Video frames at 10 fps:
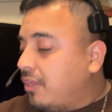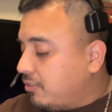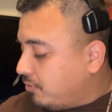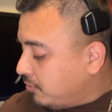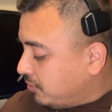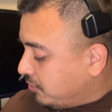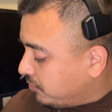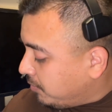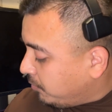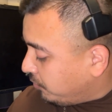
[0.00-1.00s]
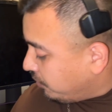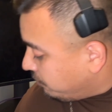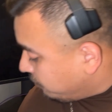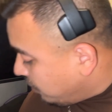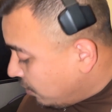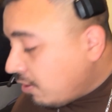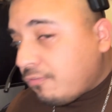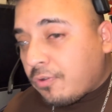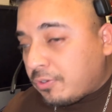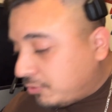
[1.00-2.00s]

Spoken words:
So those things are I'm looking forward